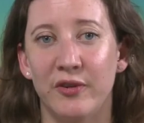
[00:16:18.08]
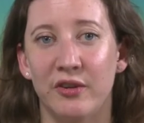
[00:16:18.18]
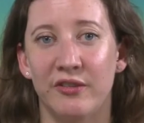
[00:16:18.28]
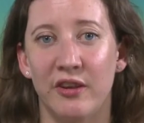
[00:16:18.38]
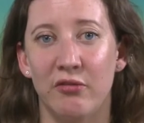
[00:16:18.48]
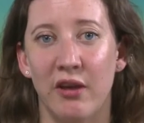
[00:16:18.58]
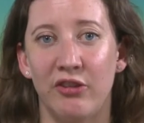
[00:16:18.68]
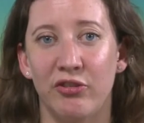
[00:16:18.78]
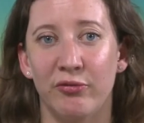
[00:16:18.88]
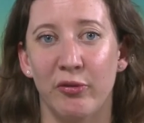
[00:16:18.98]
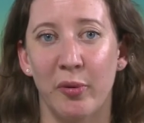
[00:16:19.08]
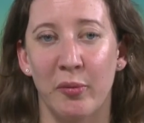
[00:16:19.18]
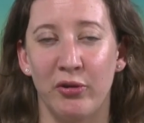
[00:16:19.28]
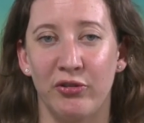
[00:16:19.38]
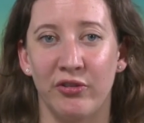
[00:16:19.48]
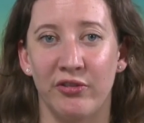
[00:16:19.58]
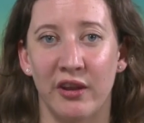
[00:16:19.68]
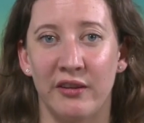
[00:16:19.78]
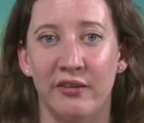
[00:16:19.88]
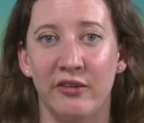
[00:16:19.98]
for consideration for promotions
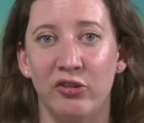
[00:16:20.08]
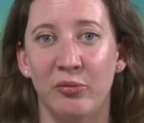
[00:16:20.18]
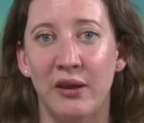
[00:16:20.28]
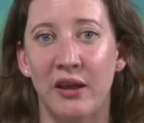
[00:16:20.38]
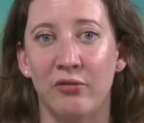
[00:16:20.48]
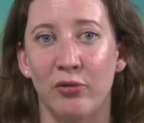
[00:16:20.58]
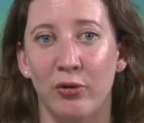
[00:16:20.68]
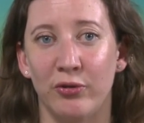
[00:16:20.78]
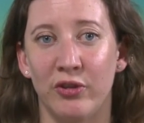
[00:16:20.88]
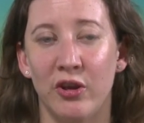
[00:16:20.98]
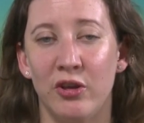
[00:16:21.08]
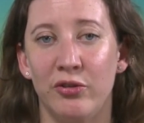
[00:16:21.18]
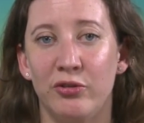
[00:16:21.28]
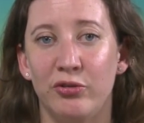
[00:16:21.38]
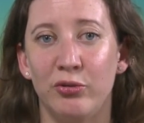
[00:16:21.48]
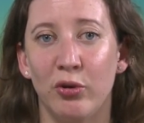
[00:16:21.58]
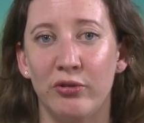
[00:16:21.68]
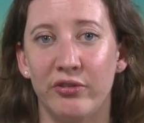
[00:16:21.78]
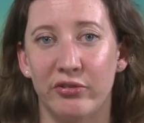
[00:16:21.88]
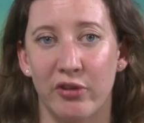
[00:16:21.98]
and decision-making roles that do
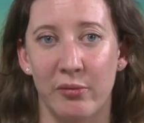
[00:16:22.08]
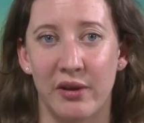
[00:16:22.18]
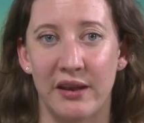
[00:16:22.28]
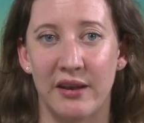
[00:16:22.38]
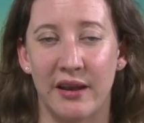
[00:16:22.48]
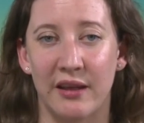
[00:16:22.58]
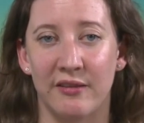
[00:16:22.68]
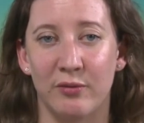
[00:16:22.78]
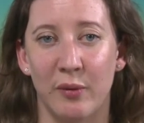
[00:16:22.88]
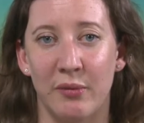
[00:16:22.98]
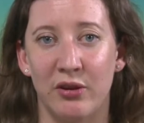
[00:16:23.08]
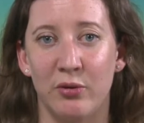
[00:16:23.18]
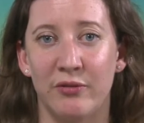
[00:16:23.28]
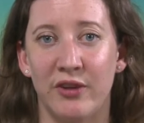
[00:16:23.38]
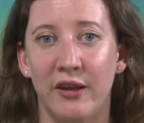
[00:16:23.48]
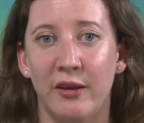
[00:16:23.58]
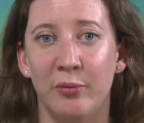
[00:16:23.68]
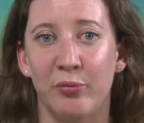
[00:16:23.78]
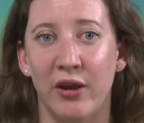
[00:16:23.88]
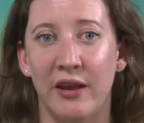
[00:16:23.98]
not discriminate against women who have
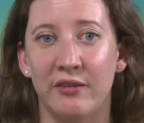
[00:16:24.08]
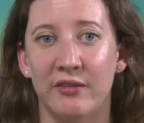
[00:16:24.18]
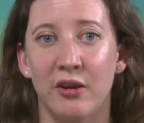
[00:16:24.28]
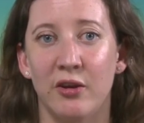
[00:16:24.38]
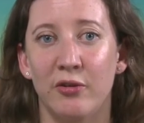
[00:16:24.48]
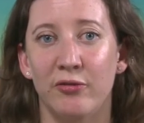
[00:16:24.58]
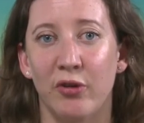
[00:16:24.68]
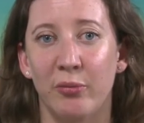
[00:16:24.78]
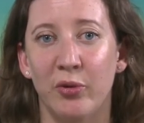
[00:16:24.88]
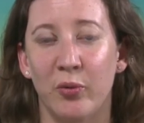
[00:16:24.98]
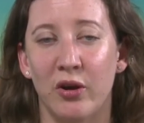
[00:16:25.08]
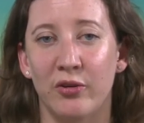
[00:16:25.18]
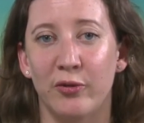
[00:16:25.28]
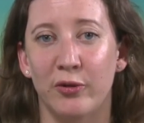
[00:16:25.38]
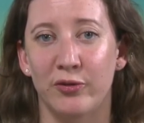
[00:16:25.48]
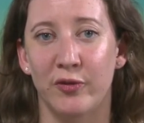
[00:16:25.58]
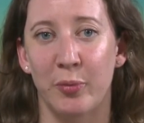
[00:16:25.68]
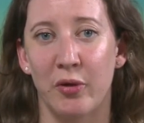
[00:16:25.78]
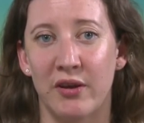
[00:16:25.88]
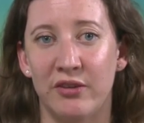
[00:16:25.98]
taken breaks from the workforce for
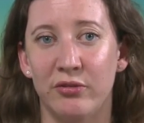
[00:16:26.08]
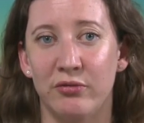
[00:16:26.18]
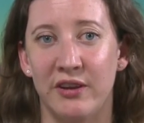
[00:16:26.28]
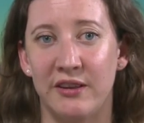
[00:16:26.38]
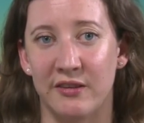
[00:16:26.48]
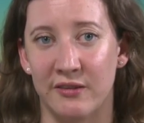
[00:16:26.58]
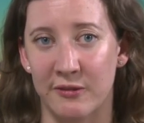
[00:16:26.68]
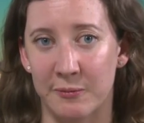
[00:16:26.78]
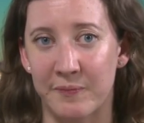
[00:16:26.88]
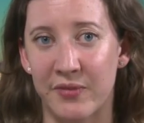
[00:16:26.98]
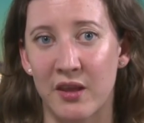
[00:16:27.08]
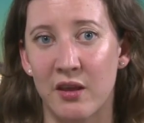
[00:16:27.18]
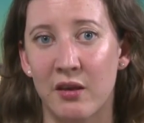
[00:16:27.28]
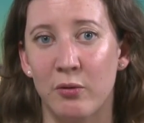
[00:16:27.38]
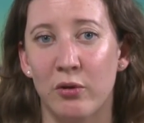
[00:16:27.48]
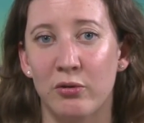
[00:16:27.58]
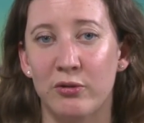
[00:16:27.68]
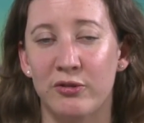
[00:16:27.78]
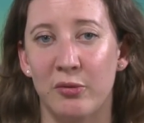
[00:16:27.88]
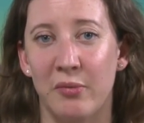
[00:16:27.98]
parental reasons were
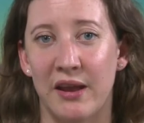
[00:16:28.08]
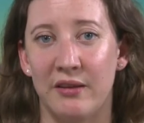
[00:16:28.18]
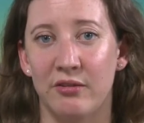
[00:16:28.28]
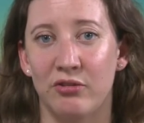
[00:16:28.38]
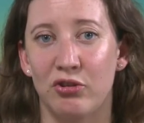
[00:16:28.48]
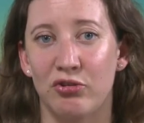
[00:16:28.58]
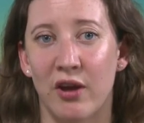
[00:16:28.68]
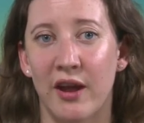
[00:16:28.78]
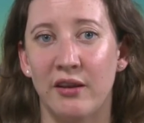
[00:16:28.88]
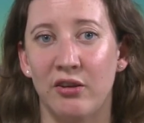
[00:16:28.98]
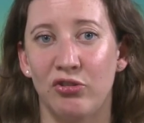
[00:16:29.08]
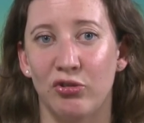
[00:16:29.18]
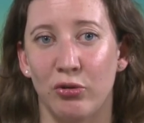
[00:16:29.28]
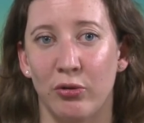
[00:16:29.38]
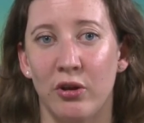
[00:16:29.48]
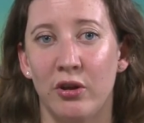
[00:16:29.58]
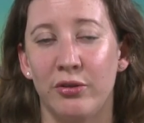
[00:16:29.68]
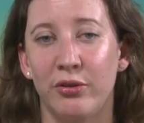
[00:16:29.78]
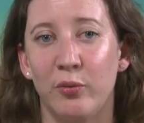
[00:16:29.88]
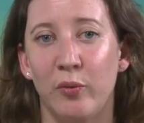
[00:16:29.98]
also made to try and ensure
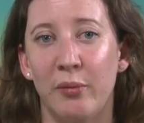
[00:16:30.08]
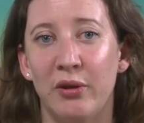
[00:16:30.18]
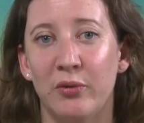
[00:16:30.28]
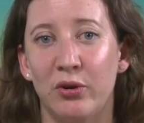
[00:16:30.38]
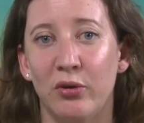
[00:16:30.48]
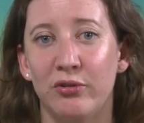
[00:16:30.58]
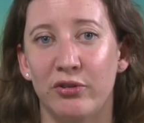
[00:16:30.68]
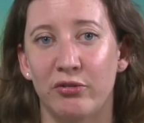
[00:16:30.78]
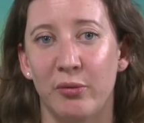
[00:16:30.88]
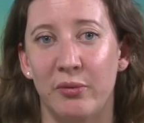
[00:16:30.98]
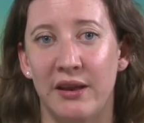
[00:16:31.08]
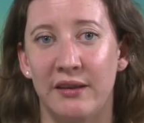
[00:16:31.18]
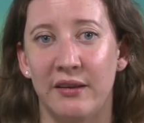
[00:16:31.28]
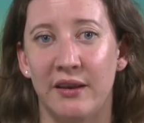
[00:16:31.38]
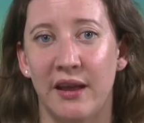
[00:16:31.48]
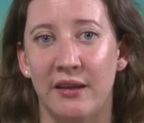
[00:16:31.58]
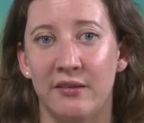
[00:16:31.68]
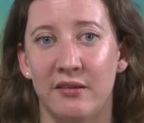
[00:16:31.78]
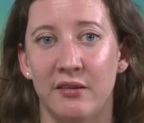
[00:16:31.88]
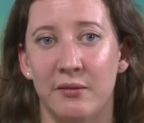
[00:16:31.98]
that women were not discriminated
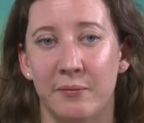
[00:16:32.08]
against